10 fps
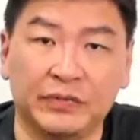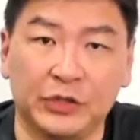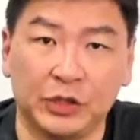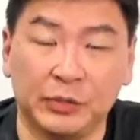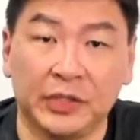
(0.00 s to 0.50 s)

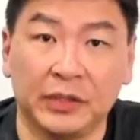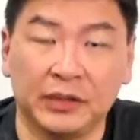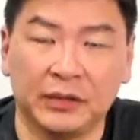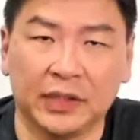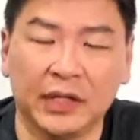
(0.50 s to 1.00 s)
GB.
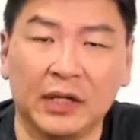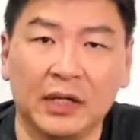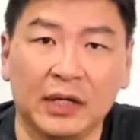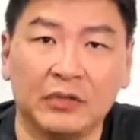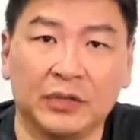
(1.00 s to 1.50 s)
Okay.
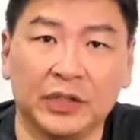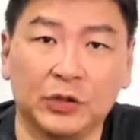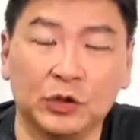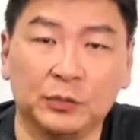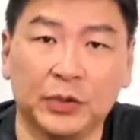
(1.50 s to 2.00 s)
For the
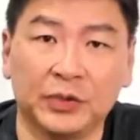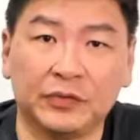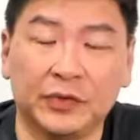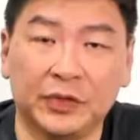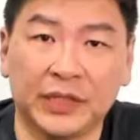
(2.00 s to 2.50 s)
2.4
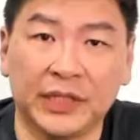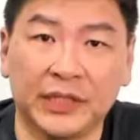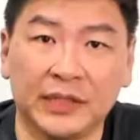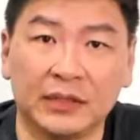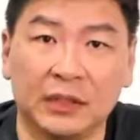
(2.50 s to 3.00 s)

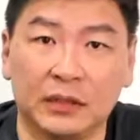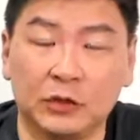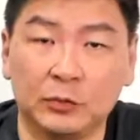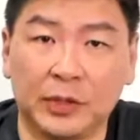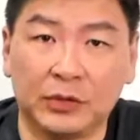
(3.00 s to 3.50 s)
gigahertz on the
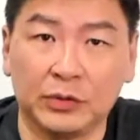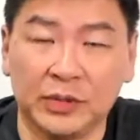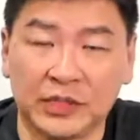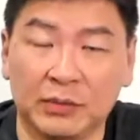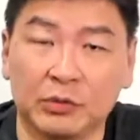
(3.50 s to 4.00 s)
2x2
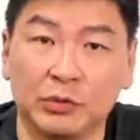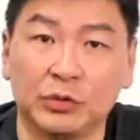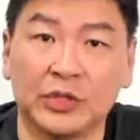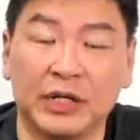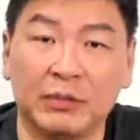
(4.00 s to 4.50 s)
it's up to
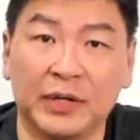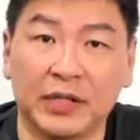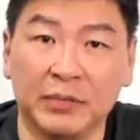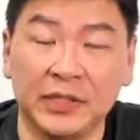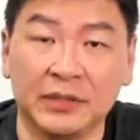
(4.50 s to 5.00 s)
300
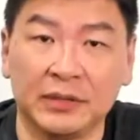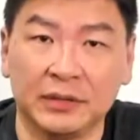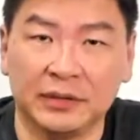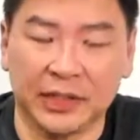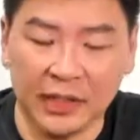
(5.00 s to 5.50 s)
megabits.
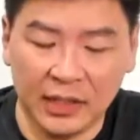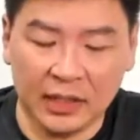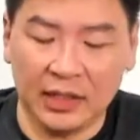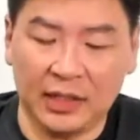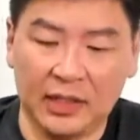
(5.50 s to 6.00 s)
Okay.
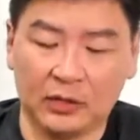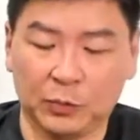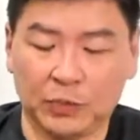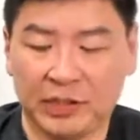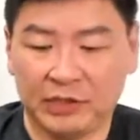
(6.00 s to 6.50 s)
Let's
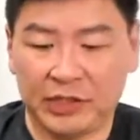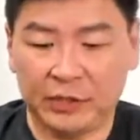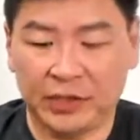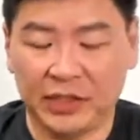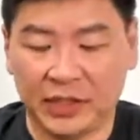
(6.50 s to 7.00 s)
open up the
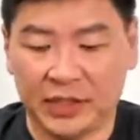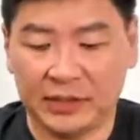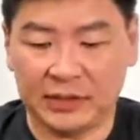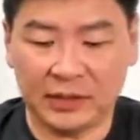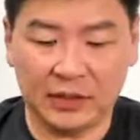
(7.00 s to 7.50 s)
unit
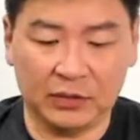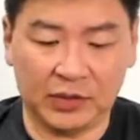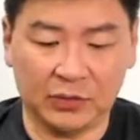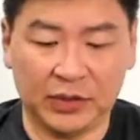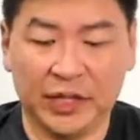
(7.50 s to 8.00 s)
and see what
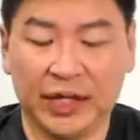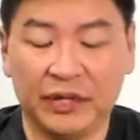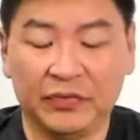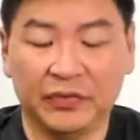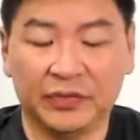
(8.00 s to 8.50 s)
we
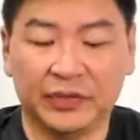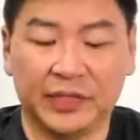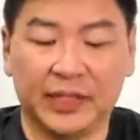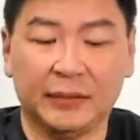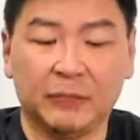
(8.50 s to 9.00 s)
have.
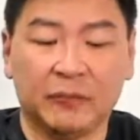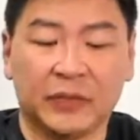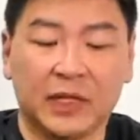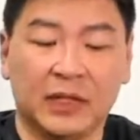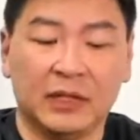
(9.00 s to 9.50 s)
Okay.
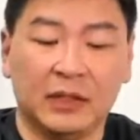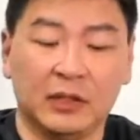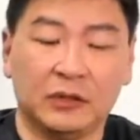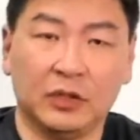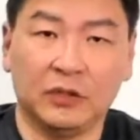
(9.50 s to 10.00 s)

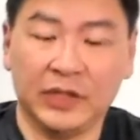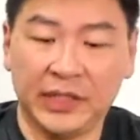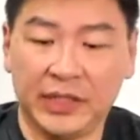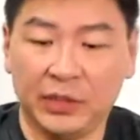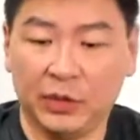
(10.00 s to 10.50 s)
So over
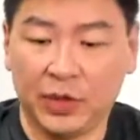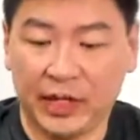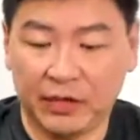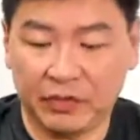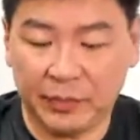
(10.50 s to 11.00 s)
here you
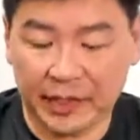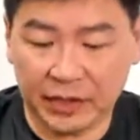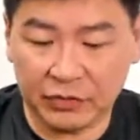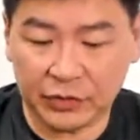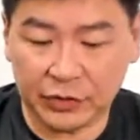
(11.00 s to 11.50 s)
have a packet
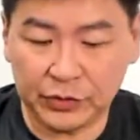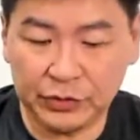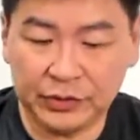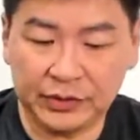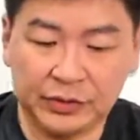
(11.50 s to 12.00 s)
of
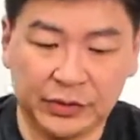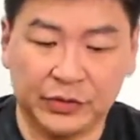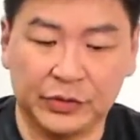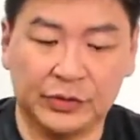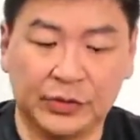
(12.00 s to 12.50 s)
screws
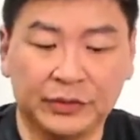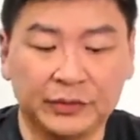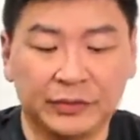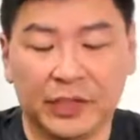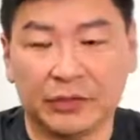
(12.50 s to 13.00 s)
as usual,
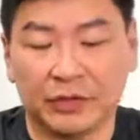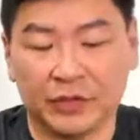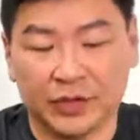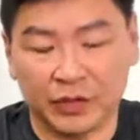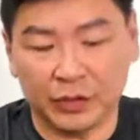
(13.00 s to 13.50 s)
as with
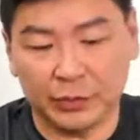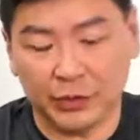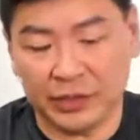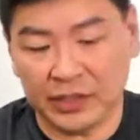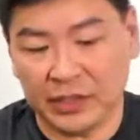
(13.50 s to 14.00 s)
all
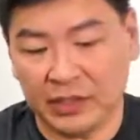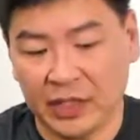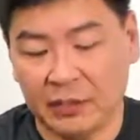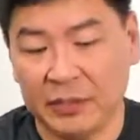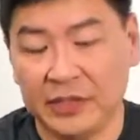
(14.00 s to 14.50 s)
Ubiquiti
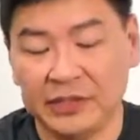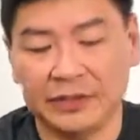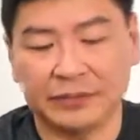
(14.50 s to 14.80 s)
APs.